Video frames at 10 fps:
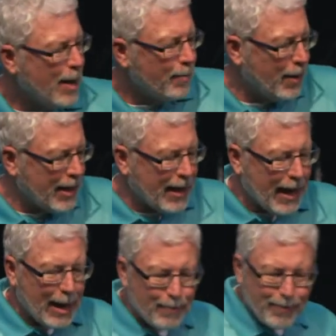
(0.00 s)
But
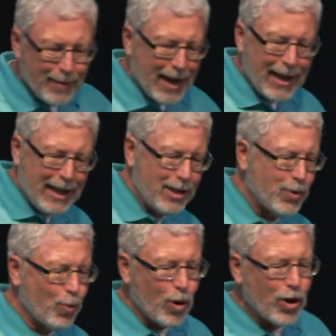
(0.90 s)
uh, uh, his
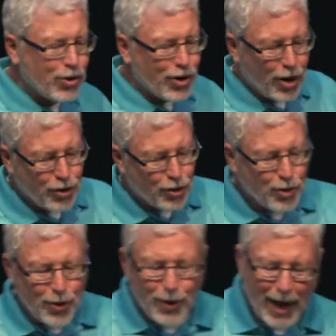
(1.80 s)
words are
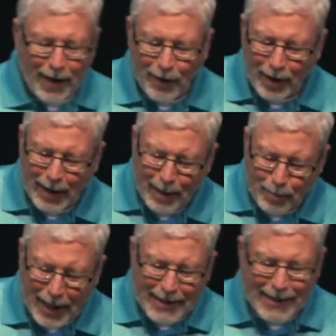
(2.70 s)
truth, and they're going to
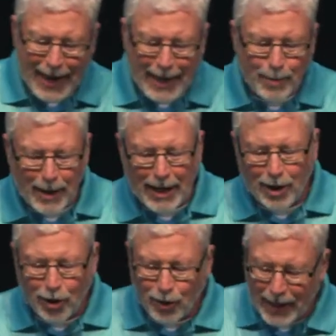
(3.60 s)
bless anybody
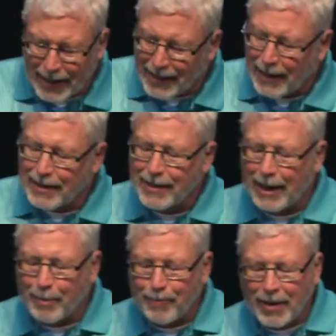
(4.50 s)
who is
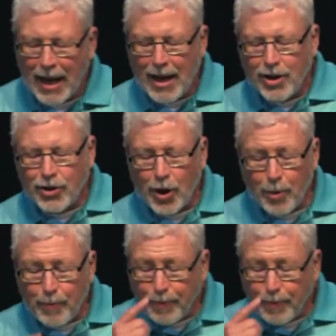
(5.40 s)
listening. So,